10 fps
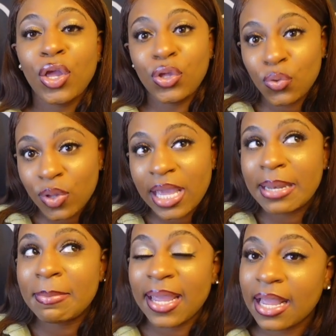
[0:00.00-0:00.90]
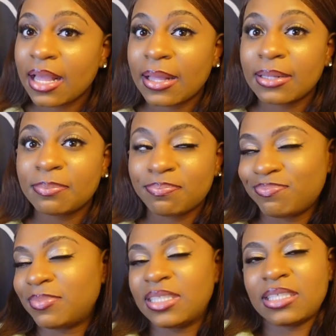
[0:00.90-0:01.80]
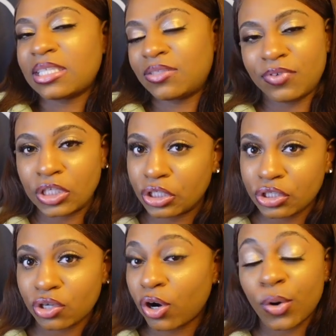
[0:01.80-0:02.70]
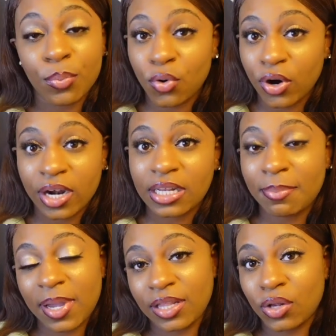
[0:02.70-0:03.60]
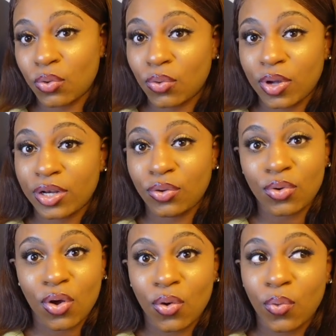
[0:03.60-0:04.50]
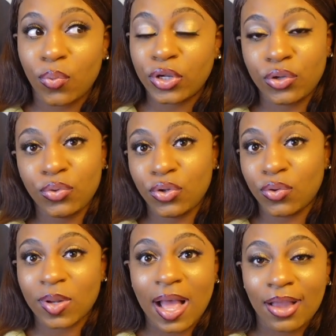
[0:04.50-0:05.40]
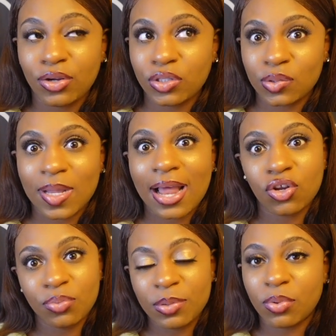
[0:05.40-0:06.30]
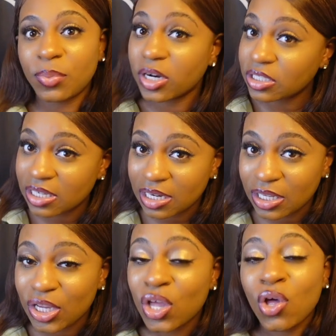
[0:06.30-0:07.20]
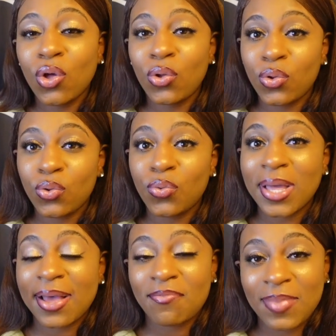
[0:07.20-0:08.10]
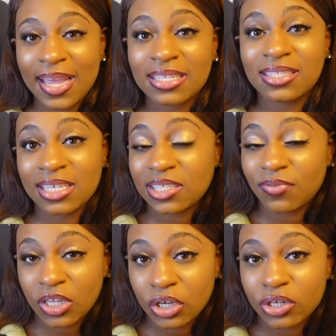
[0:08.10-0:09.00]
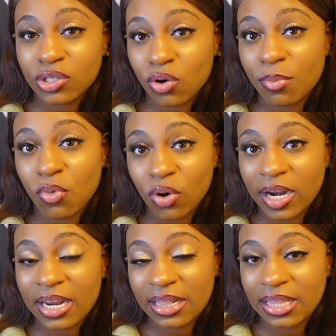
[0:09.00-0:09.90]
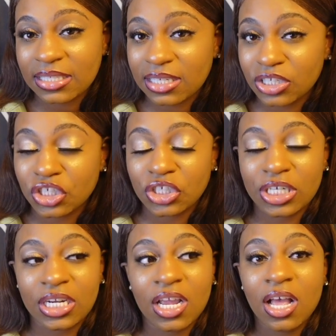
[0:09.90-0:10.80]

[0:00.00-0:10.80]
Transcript: you can make 6 figures or more depending on, you know, what you do and how you do it. I know people personally who have made 6 figures or more in this industry,